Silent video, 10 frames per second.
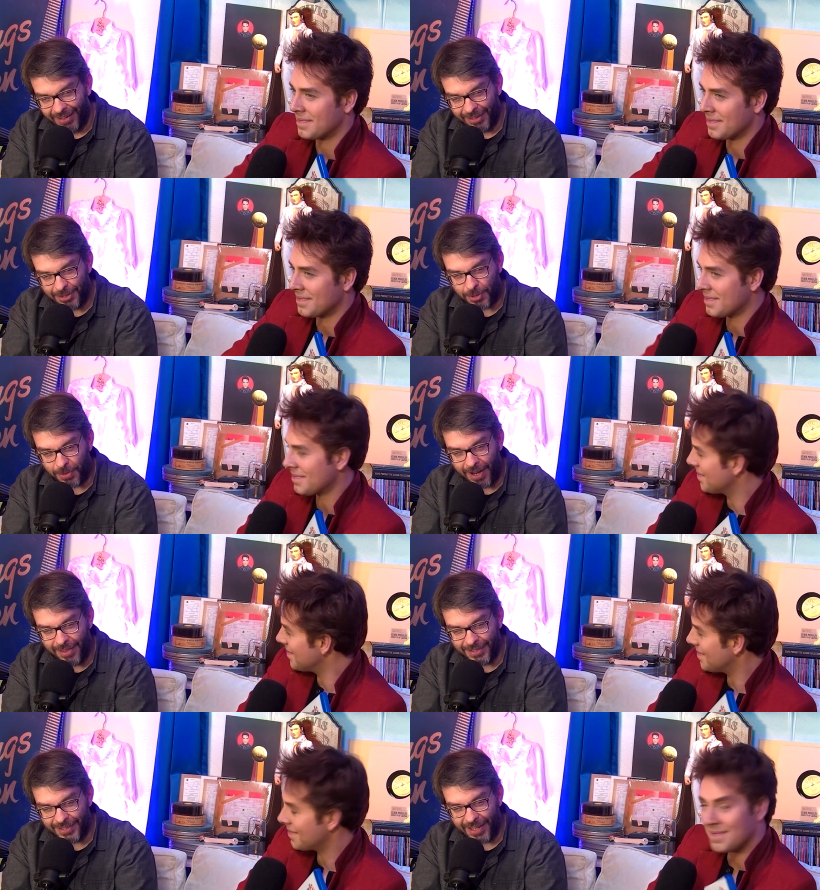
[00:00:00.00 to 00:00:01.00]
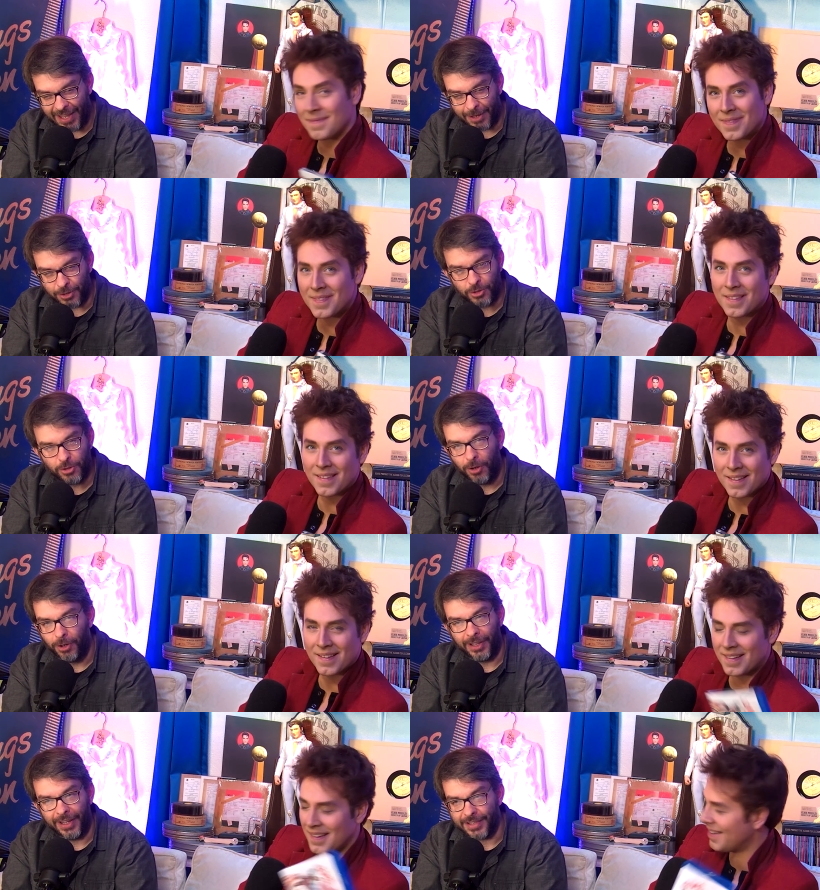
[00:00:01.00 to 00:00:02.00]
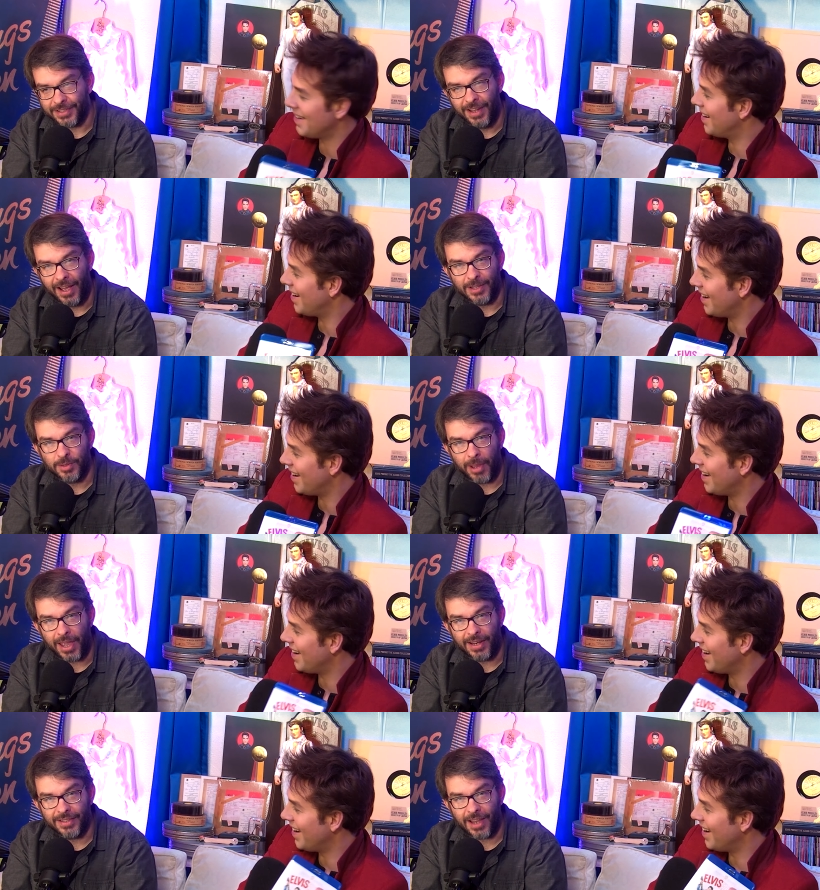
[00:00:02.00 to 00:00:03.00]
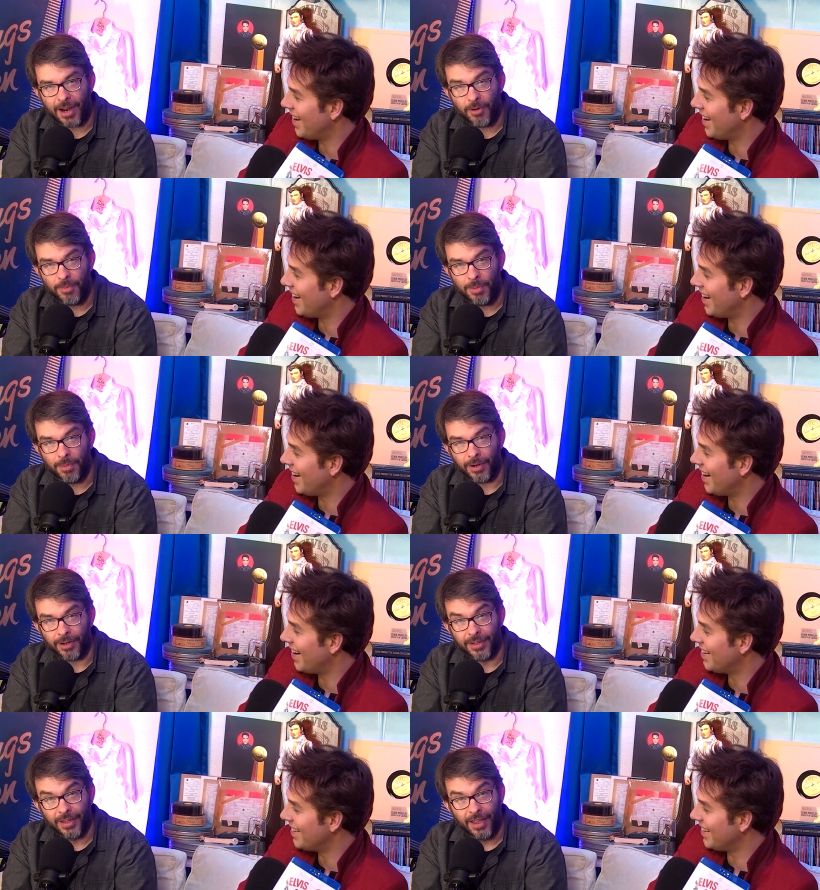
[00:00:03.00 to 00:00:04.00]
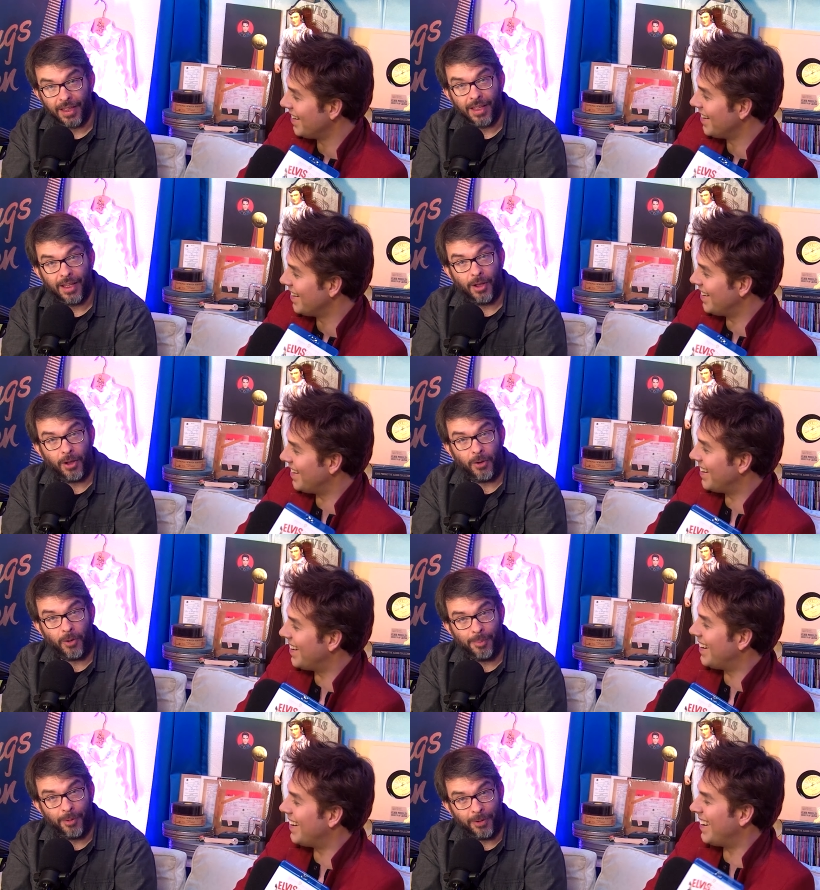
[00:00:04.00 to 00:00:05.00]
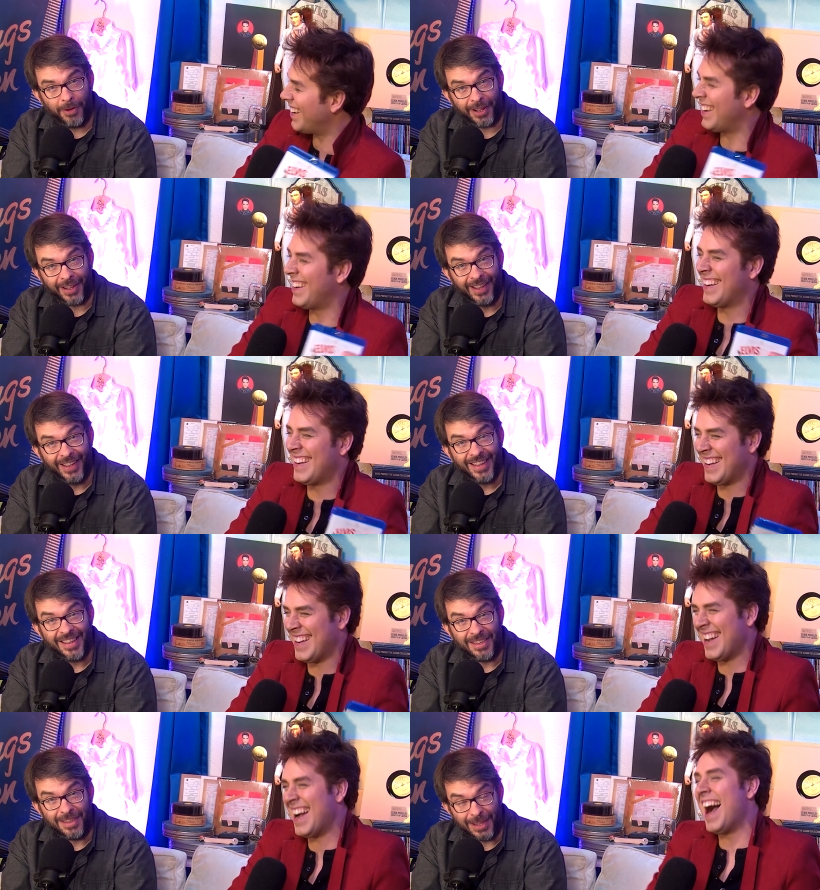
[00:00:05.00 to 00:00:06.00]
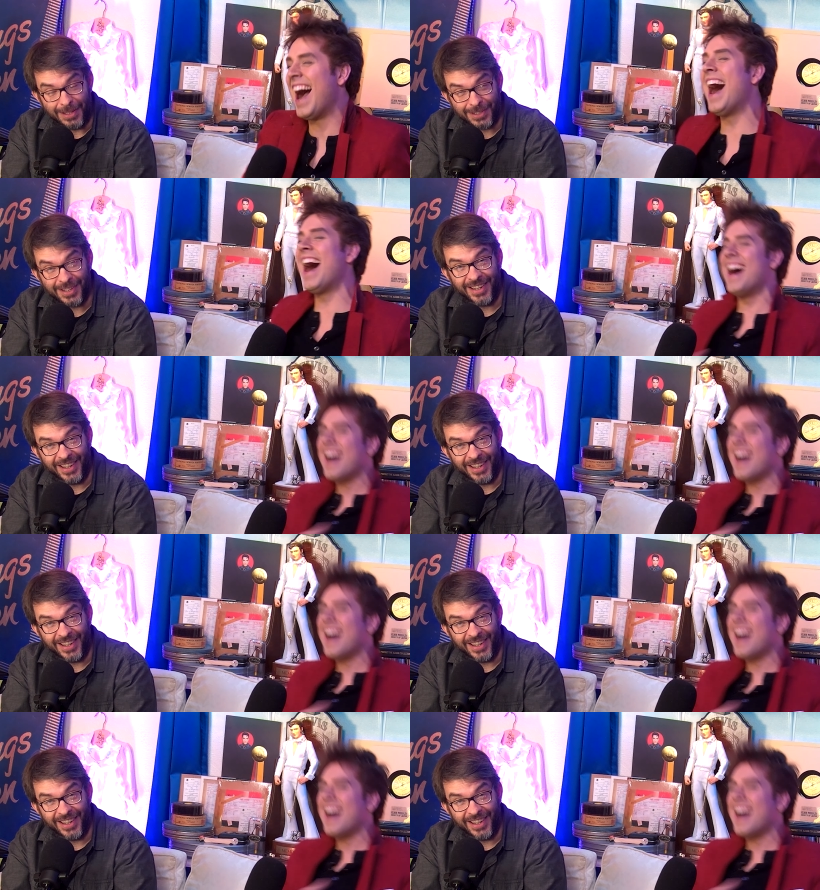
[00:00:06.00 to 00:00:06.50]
Speaker 1: let's try this again. Surely it's not as bad as I remember. Oh boy. Yes, it